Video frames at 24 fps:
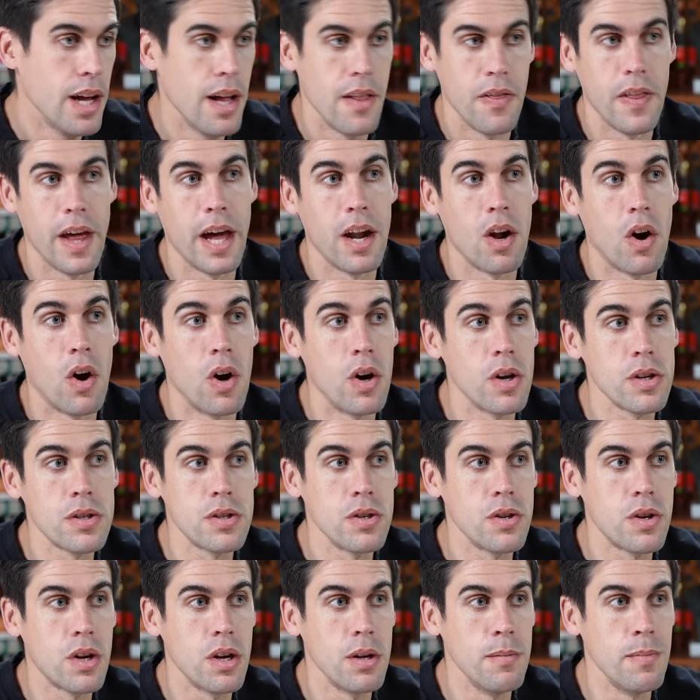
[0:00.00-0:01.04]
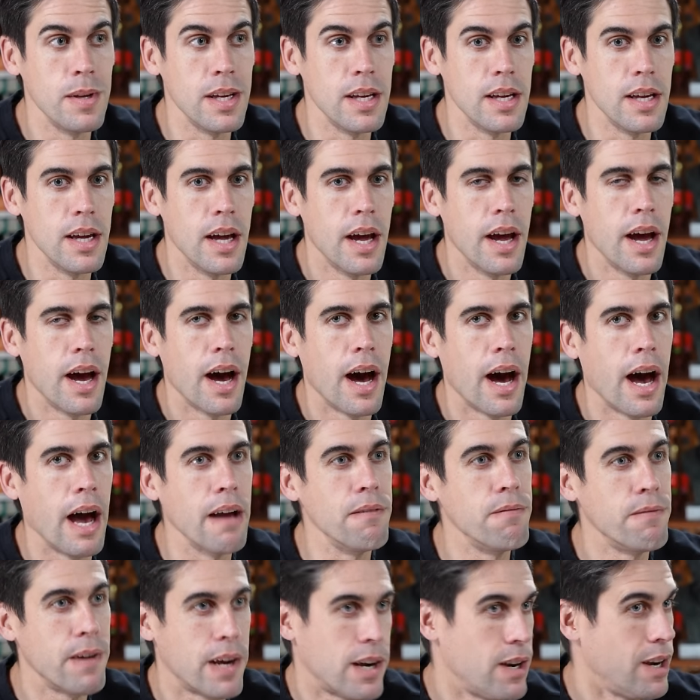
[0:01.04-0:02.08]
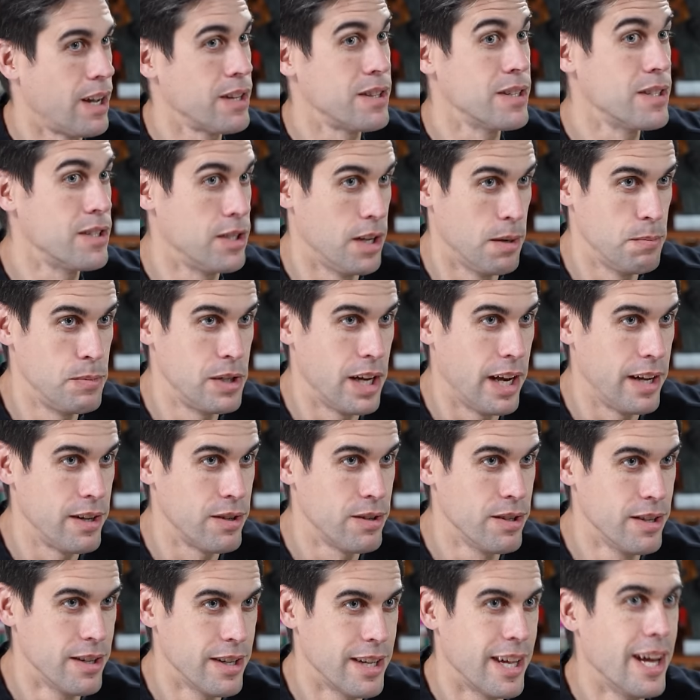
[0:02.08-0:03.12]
That also could be I figured out the subtitle.